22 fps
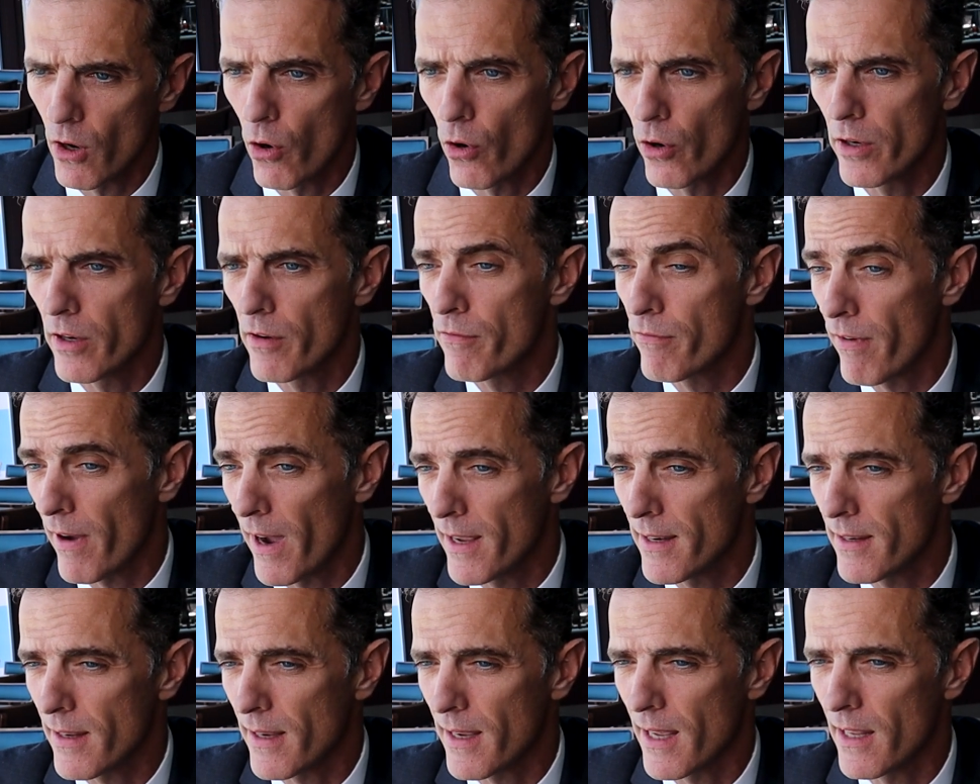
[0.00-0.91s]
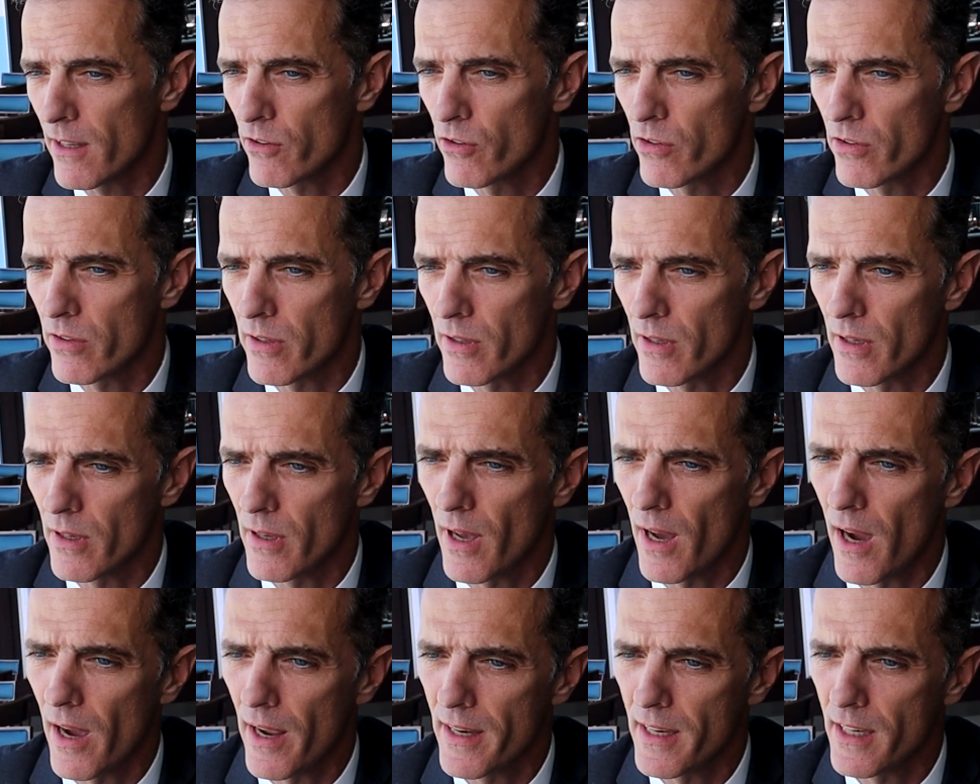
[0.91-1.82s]
or the fight against
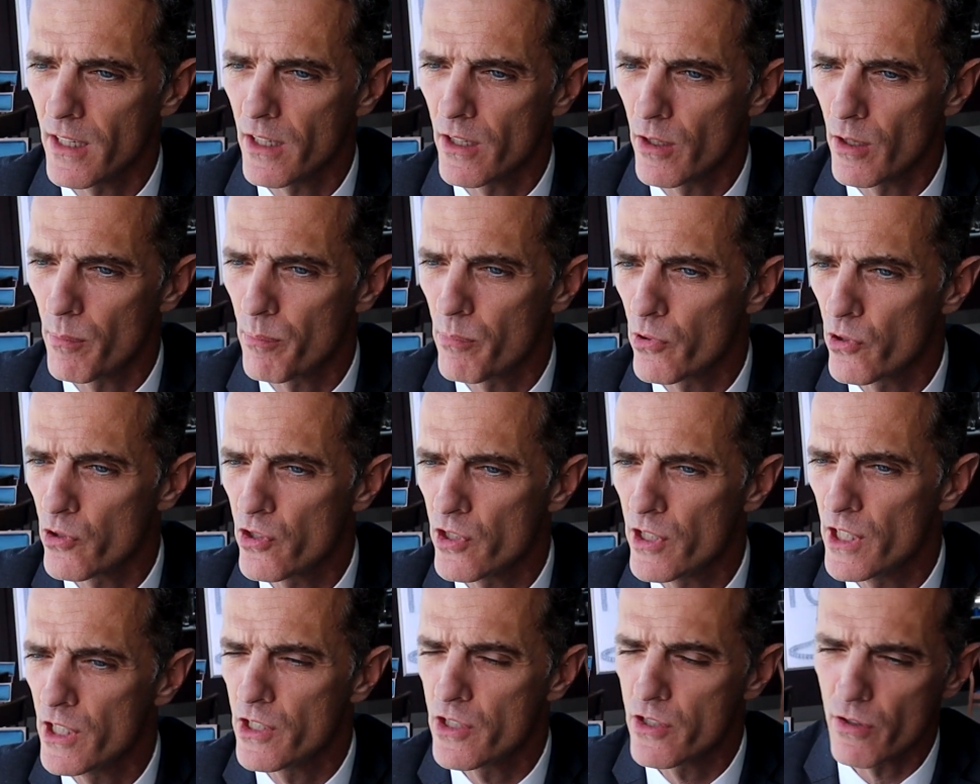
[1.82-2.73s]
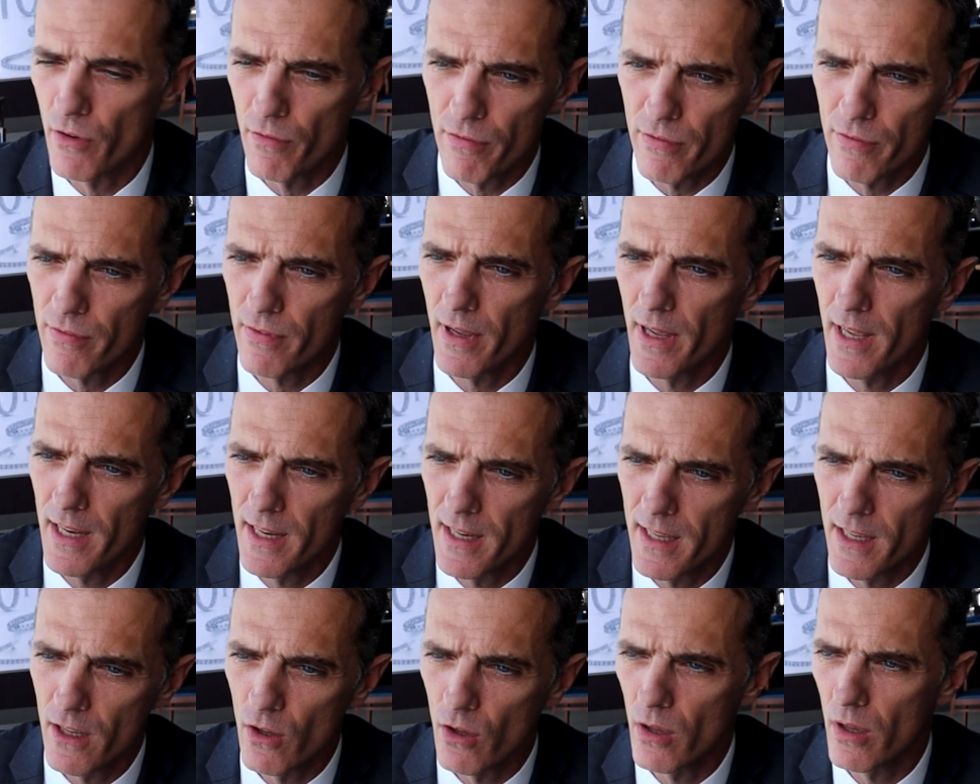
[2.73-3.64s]
hiding the proceeds of
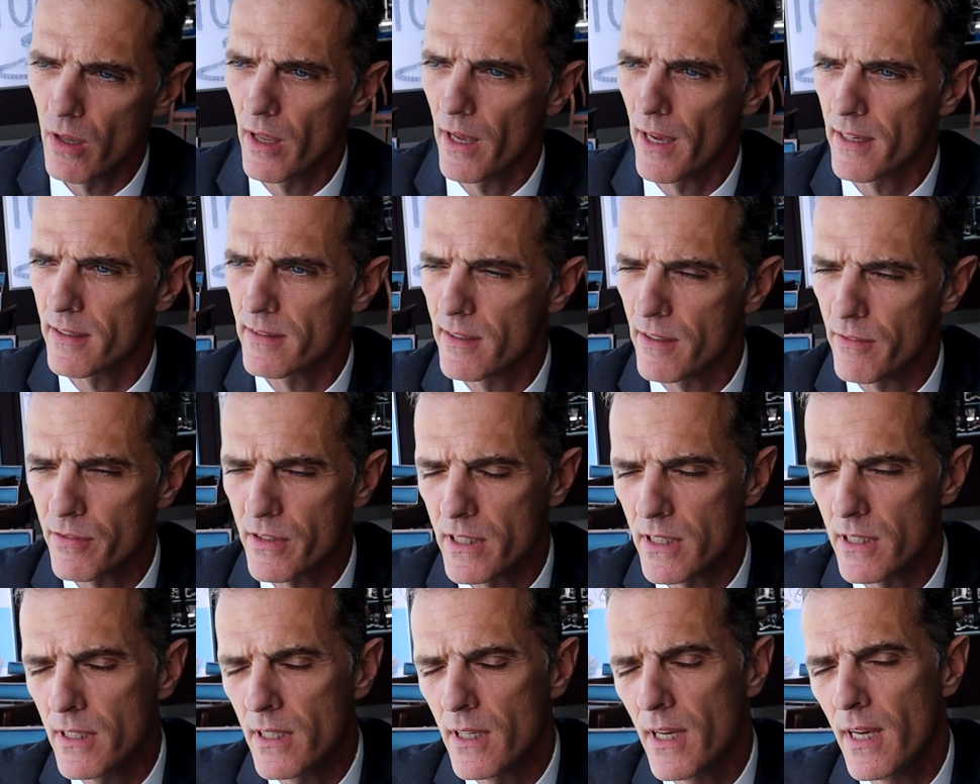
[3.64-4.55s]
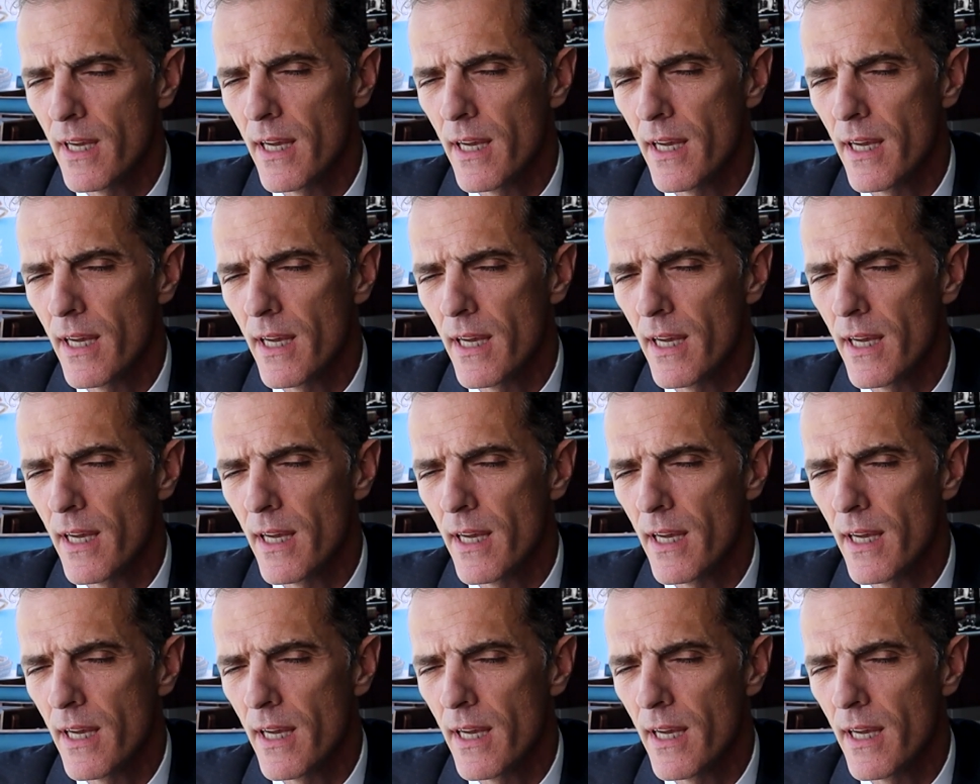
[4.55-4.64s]
illegal activity,